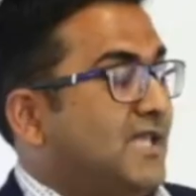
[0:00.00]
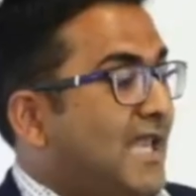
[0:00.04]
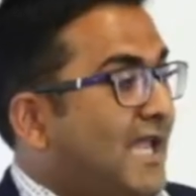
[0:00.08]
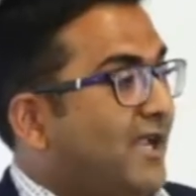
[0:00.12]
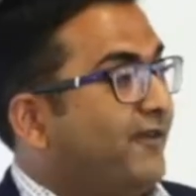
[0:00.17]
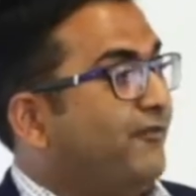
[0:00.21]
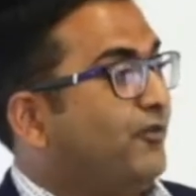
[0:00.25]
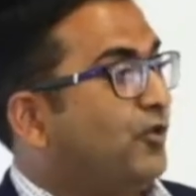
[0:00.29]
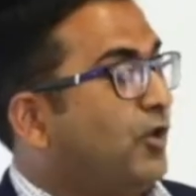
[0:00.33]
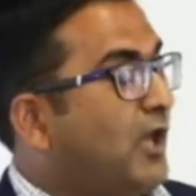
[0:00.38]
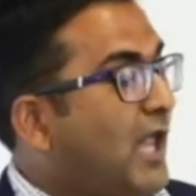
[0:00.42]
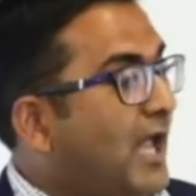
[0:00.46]
a lack
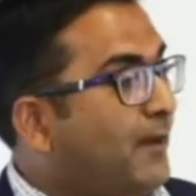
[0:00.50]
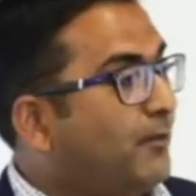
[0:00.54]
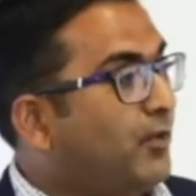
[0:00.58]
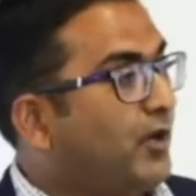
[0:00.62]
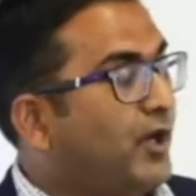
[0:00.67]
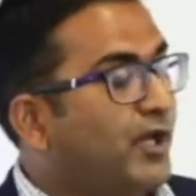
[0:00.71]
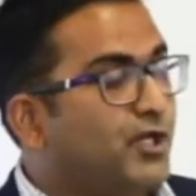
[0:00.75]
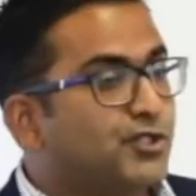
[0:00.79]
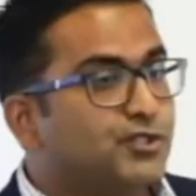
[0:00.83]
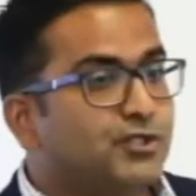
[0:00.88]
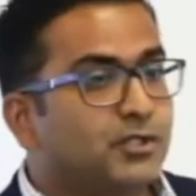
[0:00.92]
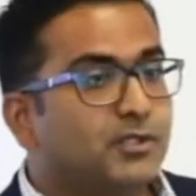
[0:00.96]
of
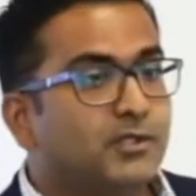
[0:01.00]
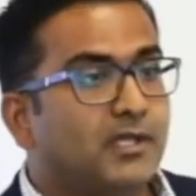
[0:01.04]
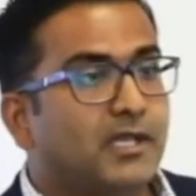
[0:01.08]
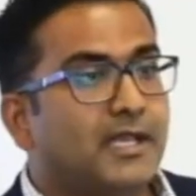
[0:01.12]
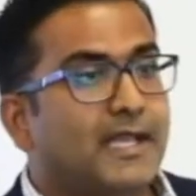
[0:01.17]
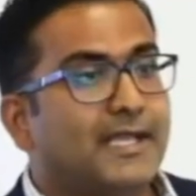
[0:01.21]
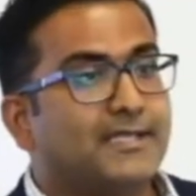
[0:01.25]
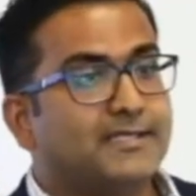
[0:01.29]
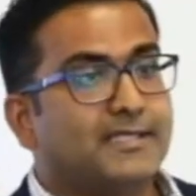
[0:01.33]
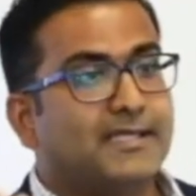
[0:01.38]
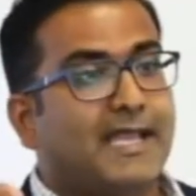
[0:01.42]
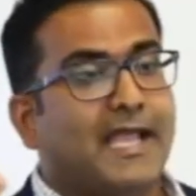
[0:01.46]
collaboration, the
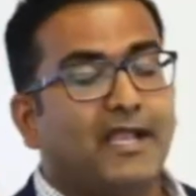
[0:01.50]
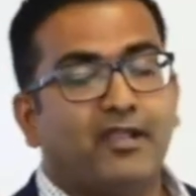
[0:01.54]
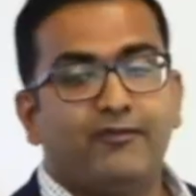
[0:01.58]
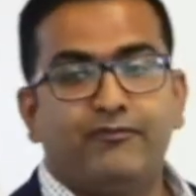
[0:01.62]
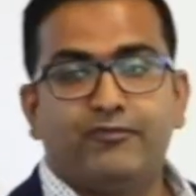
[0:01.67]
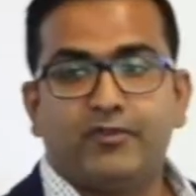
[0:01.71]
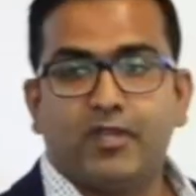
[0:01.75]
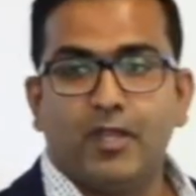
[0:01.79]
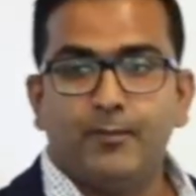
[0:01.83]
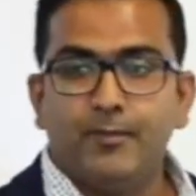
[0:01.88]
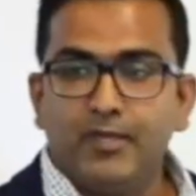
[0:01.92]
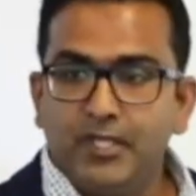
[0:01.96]
lack
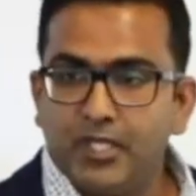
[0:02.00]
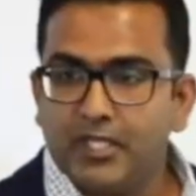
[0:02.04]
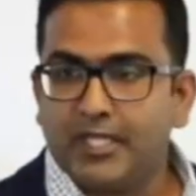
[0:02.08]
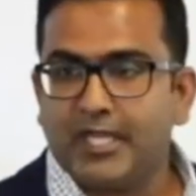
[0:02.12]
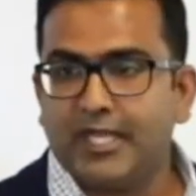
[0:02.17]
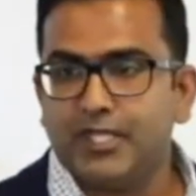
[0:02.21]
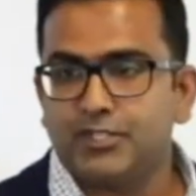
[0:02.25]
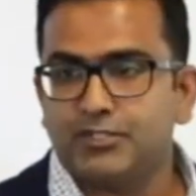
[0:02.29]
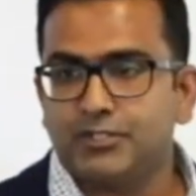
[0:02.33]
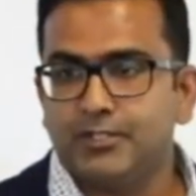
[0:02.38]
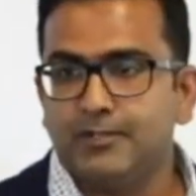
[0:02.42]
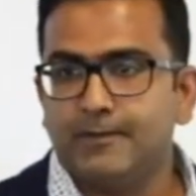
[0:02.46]
of
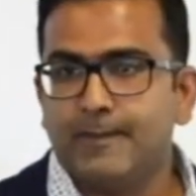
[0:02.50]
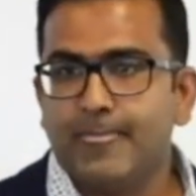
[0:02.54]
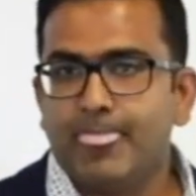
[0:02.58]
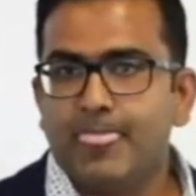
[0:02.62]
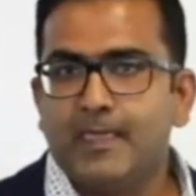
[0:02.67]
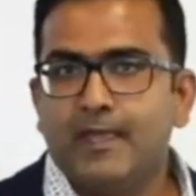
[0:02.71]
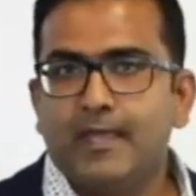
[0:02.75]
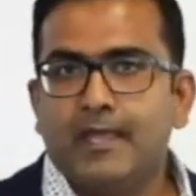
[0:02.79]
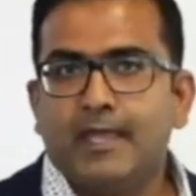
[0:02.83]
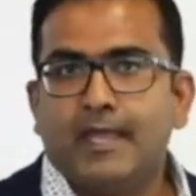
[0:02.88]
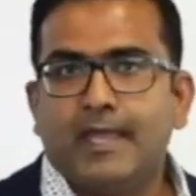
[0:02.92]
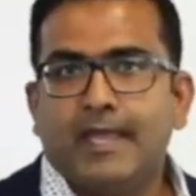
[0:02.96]
communication,
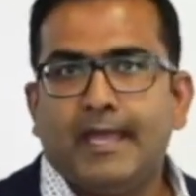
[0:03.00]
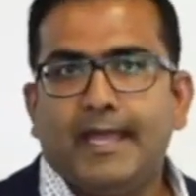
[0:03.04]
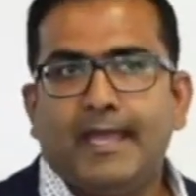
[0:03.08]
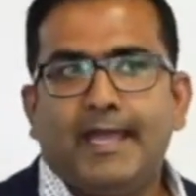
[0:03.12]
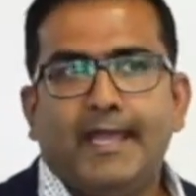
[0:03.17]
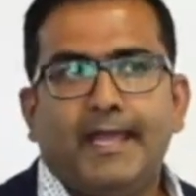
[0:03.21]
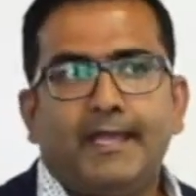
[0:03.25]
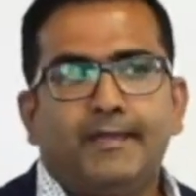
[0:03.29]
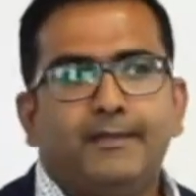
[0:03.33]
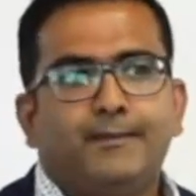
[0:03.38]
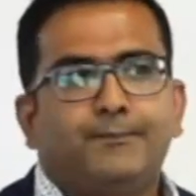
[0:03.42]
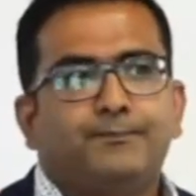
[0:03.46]

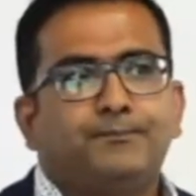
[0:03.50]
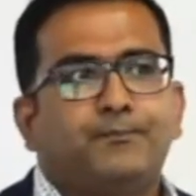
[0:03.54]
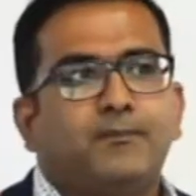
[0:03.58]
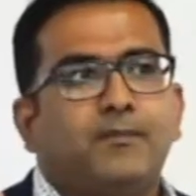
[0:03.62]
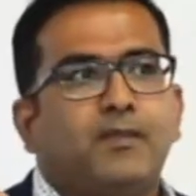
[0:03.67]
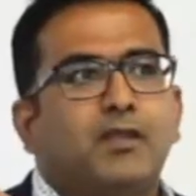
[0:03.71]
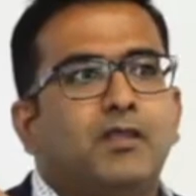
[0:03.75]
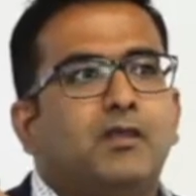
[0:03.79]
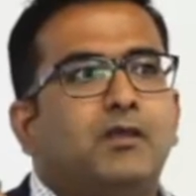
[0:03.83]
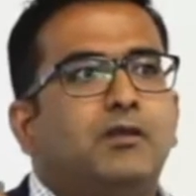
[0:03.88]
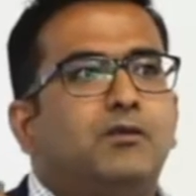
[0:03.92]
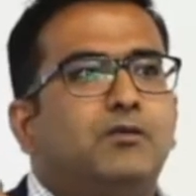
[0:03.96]
and
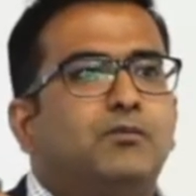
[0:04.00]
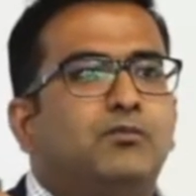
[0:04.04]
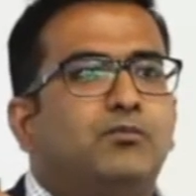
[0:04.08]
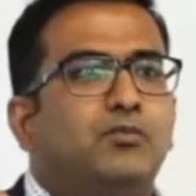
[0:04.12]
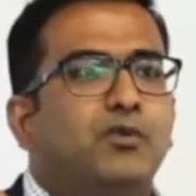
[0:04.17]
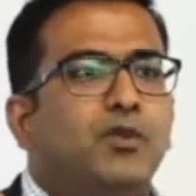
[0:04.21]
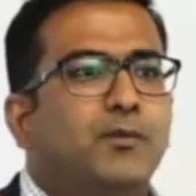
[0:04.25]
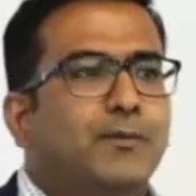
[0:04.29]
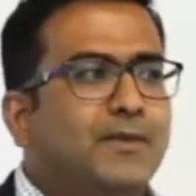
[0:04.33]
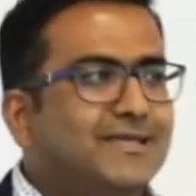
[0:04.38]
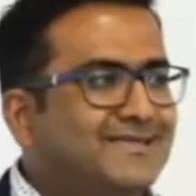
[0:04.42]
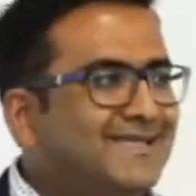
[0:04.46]

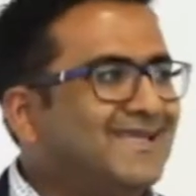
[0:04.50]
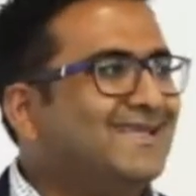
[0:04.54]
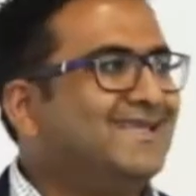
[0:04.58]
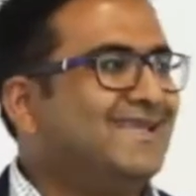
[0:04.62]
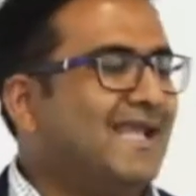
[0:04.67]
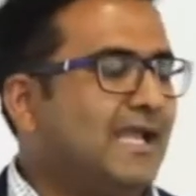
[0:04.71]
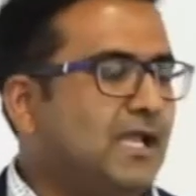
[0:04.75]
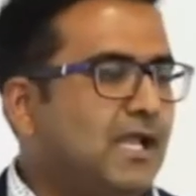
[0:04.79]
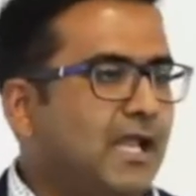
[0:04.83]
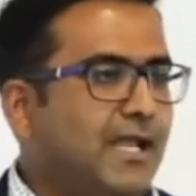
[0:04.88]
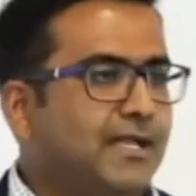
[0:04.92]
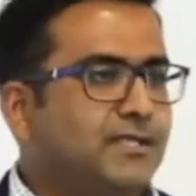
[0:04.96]
we were missing
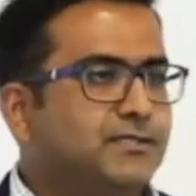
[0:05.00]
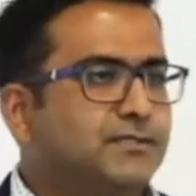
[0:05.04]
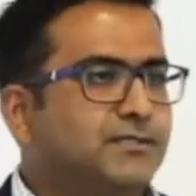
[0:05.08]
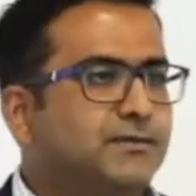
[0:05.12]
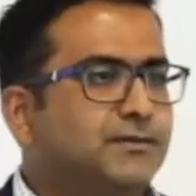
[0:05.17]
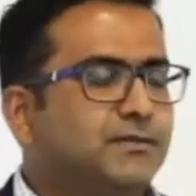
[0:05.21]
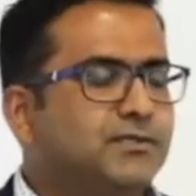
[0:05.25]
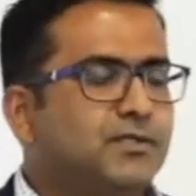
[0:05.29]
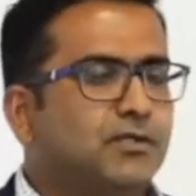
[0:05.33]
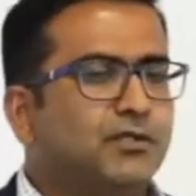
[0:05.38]
deadlines.